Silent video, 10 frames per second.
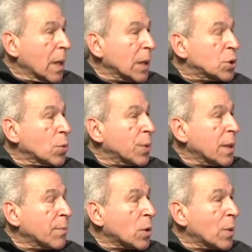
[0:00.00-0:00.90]
issue with
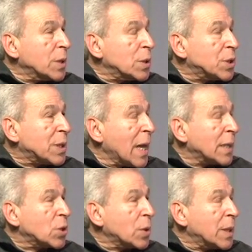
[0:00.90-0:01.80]
the immigration
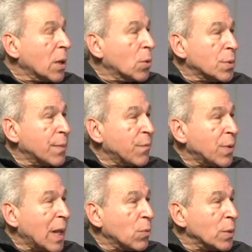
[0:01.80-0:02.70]
status, could they hold them
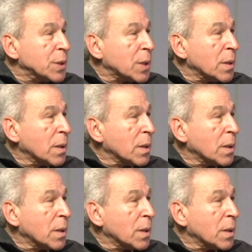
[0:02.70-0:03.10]
for that reason?